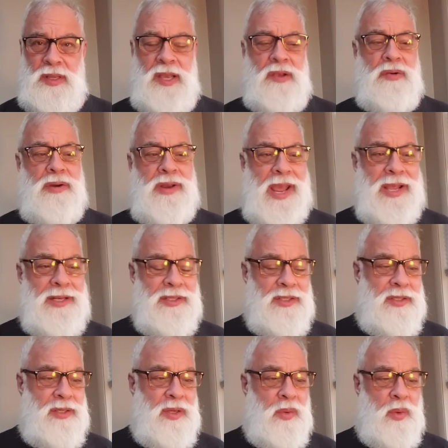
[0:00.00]
It
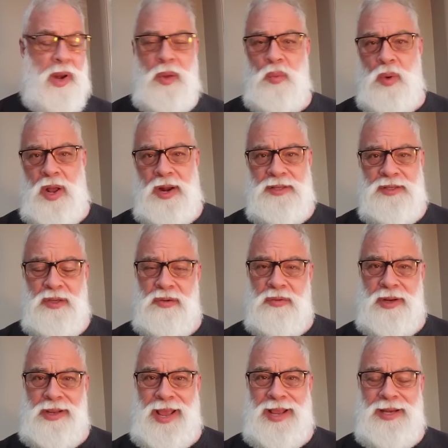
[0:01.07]
creates what I want it to
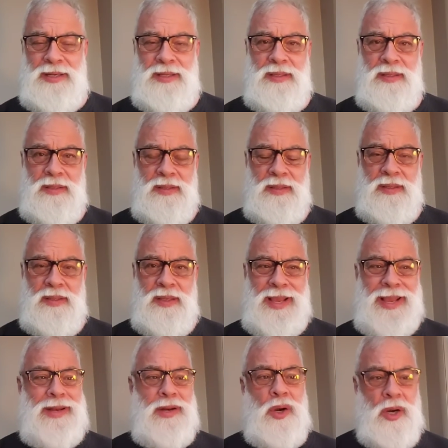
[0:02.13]
create.
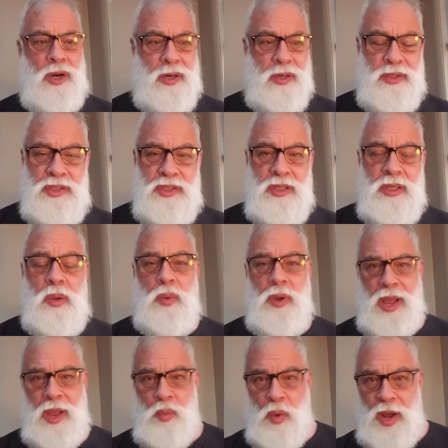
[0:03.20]
It earns
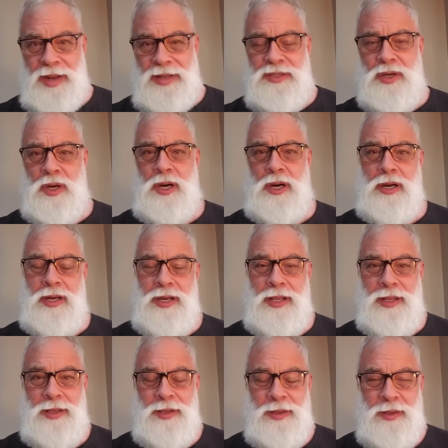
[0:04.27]
what I want it to earn.
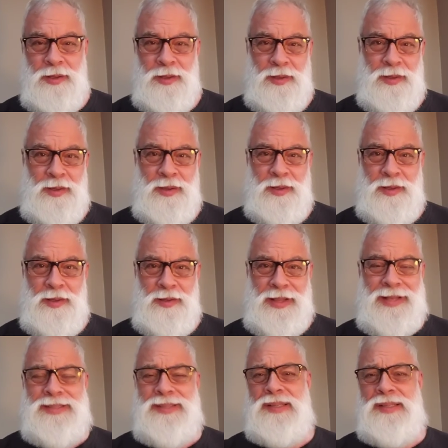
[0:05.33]

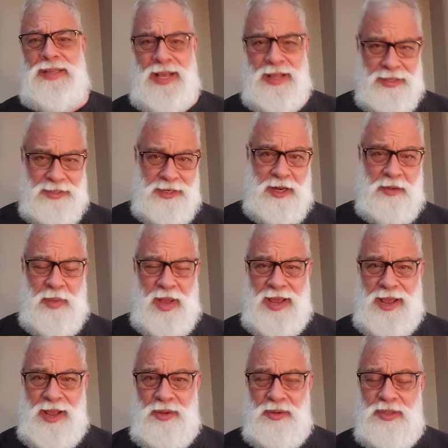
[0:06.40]
That's the skeleton in my
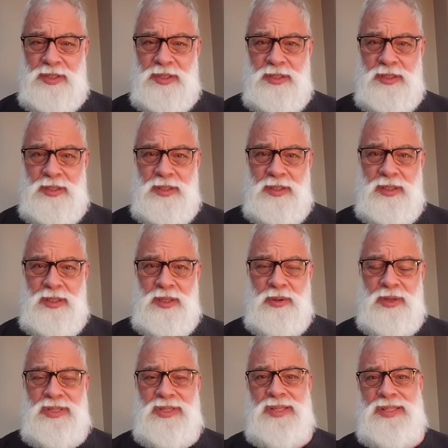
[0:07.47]
house.
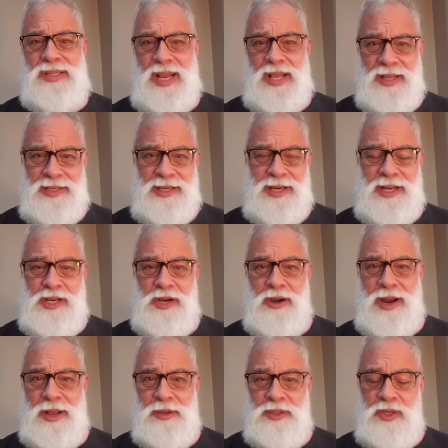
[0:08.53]
What's the skeleton in
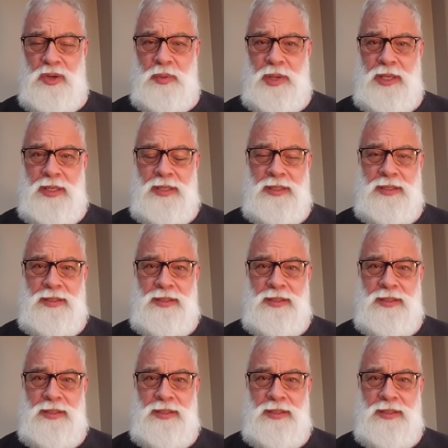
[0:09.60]
your house doing?